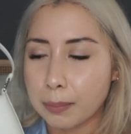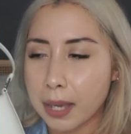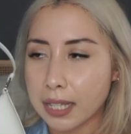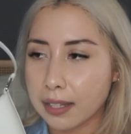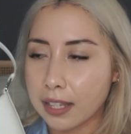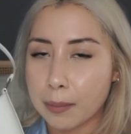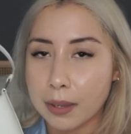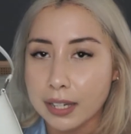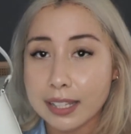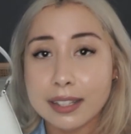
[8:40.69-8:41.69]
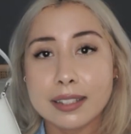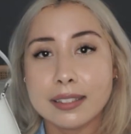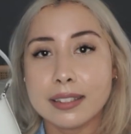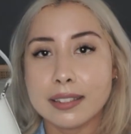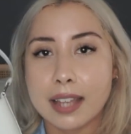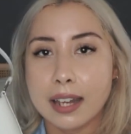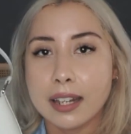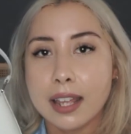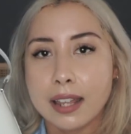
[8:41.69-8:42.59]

But the thing about Italist is that